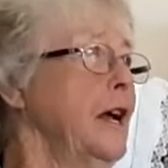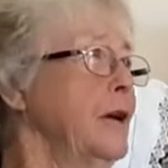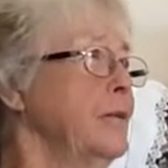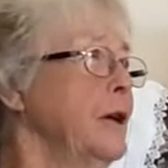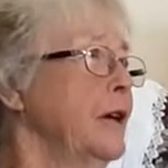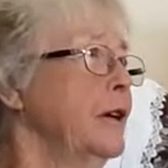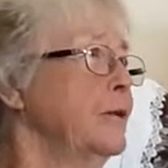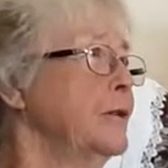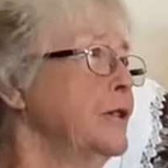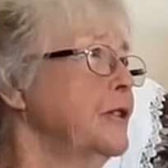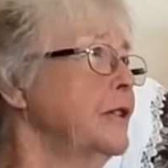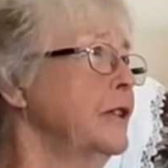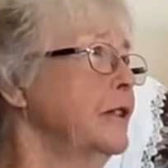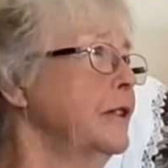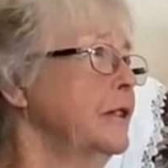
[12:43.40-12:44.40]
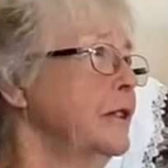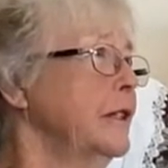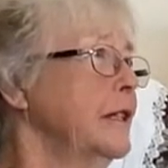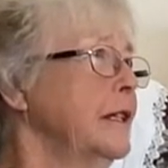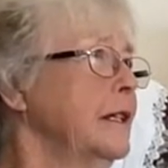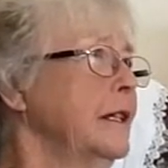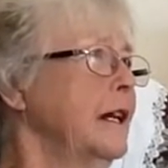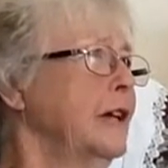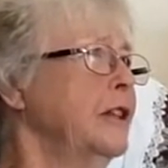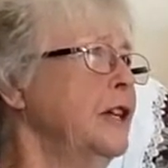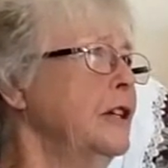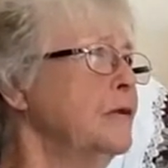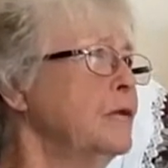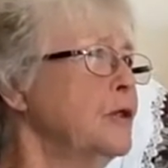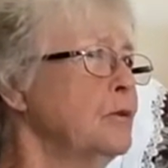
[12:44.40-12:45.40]
Army. It was I
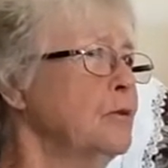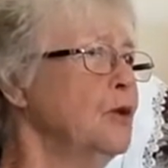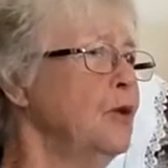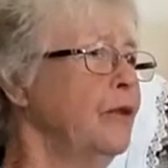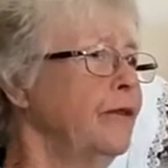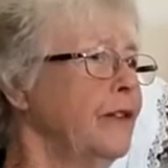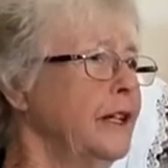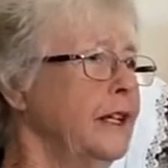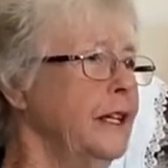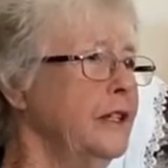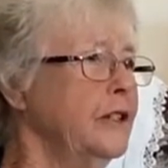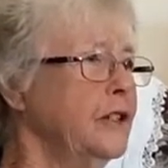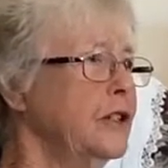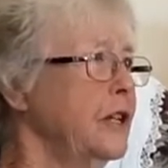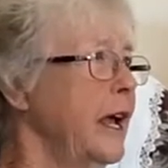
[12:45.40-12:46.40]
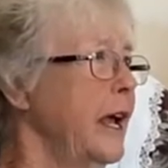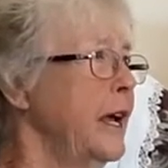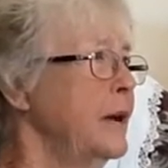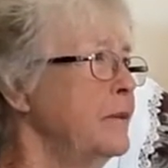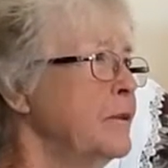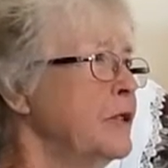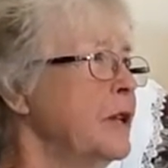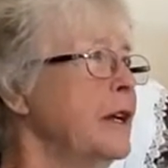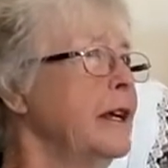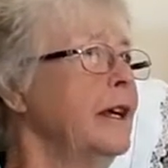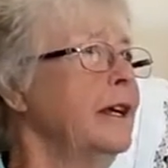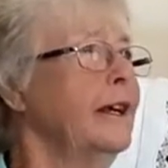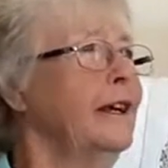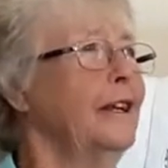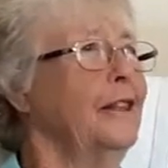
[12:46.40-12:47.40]
think it was more for kids' camps.
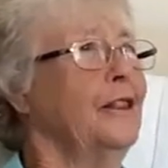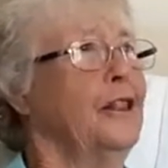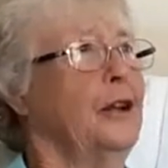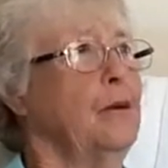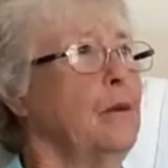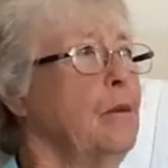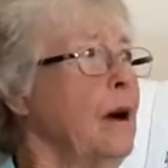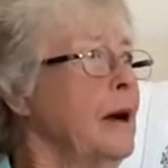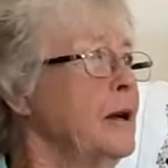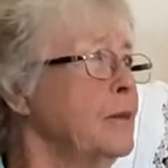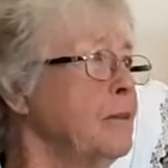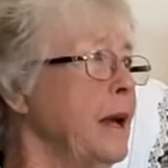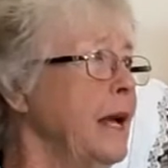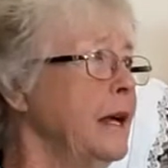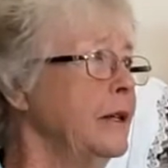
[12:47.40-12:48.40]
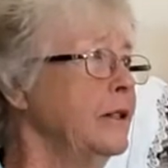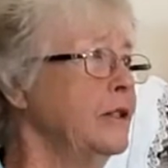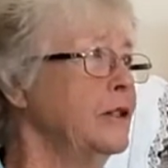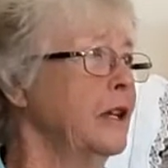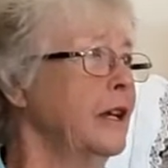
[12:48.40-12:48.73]
They were bunk beds.